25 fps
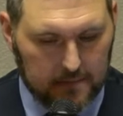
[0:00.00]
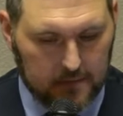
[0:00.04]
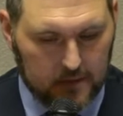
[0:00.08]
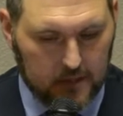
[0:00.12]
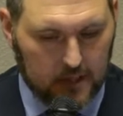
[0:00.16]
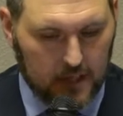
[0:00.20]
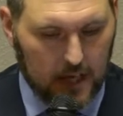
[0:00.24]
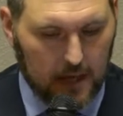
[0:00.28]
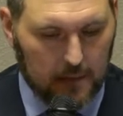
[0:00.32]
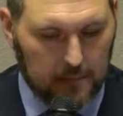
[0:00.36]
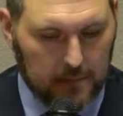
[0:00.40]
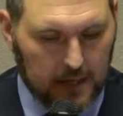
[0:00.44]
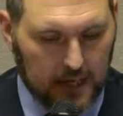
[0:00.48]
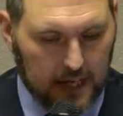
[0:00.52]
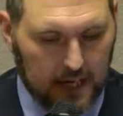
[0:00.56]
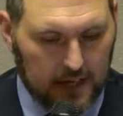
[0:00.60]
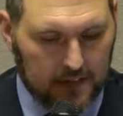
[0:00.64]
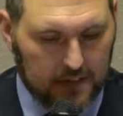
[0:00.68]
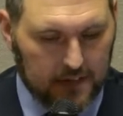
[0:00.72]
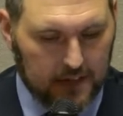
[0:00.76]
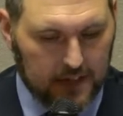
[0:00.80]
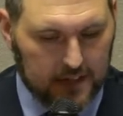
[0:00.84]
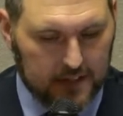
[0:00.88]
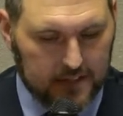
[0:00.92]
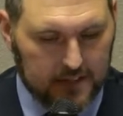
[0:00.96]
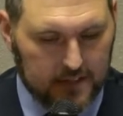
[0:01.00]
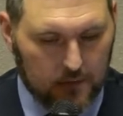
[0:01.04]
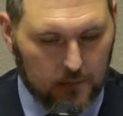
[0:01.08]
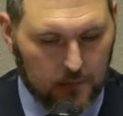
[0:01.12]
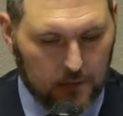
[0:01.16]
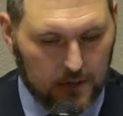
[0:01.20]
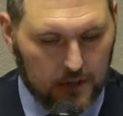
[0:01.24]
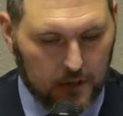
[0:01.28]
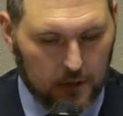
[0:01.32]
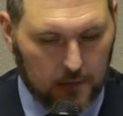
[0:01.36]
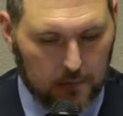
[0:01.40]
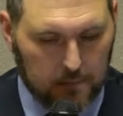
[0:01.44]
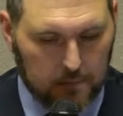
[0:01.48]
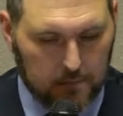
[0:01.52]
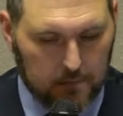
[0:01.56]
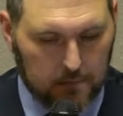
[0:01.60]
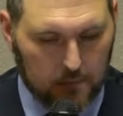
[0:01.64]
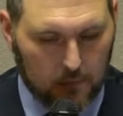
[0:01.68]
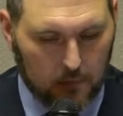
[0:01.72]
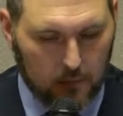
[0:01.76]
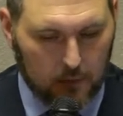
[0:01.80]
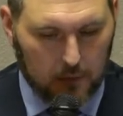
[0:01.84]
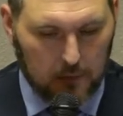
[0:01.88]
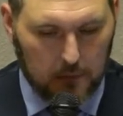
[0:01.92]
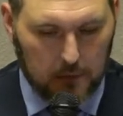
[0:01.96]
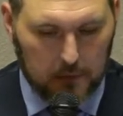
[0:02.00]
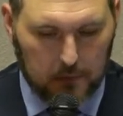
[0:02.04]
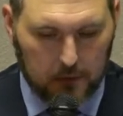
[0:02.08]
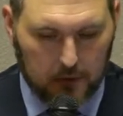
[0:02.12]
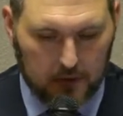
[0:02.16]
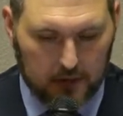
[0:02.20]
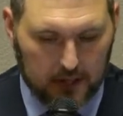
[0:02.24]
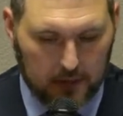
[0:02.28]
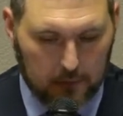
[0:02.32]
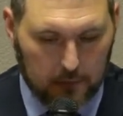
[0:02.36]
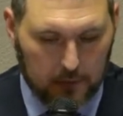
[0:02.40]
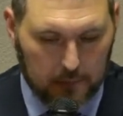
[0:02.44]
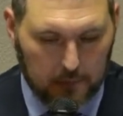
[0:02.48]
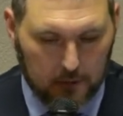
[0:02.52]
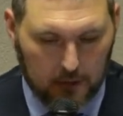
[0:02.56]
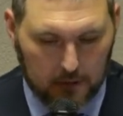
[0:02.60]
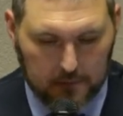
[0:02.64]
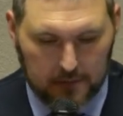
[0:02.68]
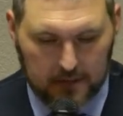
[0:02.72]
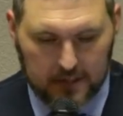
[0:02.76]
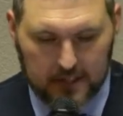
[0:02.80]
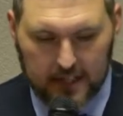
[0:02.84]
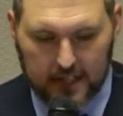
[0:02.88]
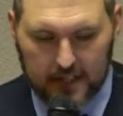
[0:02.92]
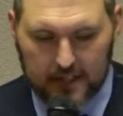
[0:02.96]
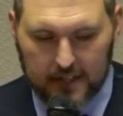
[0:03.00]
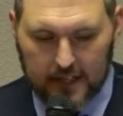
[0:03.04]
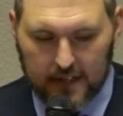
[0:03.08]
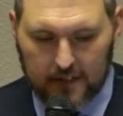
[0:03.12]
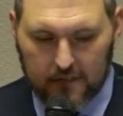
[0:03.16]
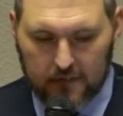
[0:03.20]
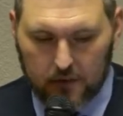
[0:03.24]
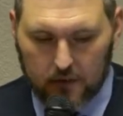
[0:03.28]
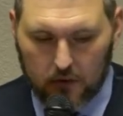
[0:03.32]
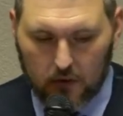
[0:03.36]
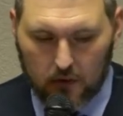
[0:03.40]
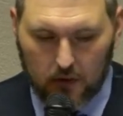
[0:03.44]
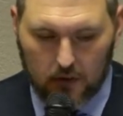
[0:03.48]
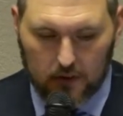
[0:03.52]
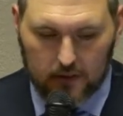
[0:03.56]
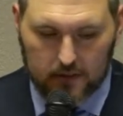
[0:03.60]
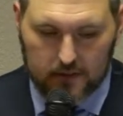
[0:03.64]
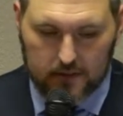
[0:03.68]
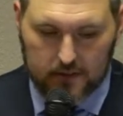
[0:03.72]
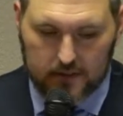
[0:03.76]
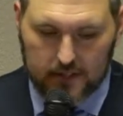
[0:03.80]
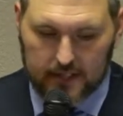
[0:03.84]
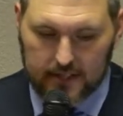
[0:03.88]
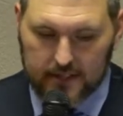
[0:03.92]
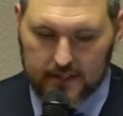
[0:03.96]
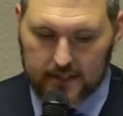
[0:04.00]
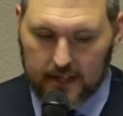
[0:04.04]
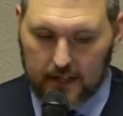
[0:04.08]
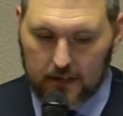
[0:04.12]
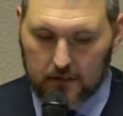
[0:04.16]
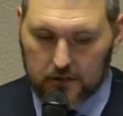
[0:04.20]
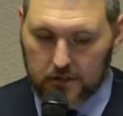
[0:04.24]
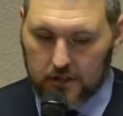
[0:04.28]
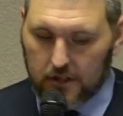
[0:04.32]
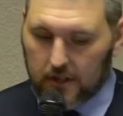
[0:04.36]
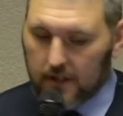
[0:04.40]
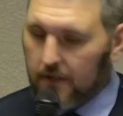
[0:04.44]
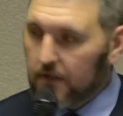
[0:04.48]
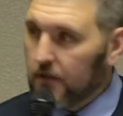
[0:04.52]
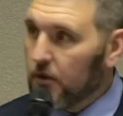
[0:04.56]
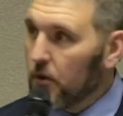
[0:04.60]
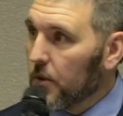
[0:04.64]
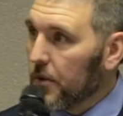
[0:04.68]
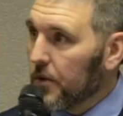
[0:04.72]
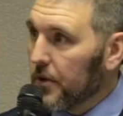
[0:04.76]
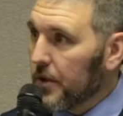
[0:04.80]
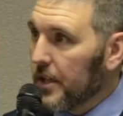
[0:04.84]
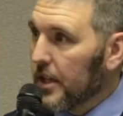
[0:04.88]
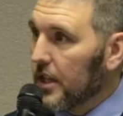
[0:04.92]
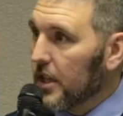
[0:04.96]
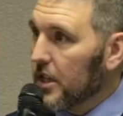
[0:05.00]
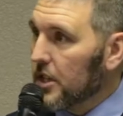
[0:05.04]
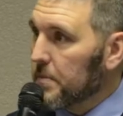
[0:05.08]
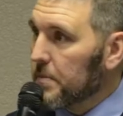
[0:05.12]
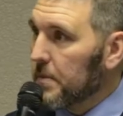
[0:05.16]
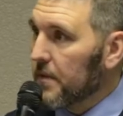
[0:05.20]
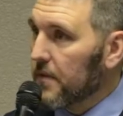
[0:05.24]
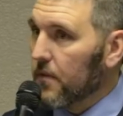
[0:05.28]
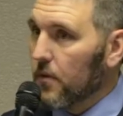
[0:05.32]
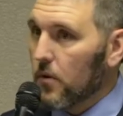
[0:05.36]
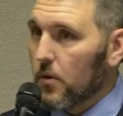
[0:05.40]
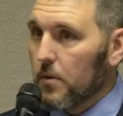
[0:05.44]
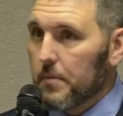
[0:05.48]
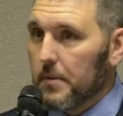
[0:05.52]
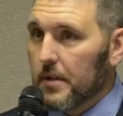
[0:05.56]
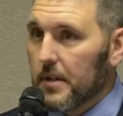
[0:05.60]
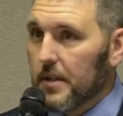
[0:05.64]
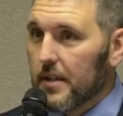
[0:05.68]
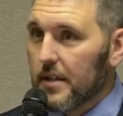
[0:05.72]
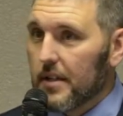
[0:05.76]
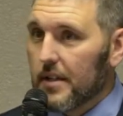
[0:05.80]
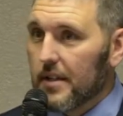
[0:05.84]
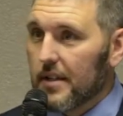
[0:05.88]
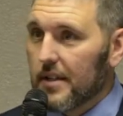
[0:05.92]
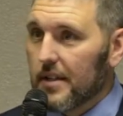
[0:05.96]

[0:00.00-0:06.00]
to not be atheists and when they're when we put then we put them to death after all it says thou shalt have no other gods before me.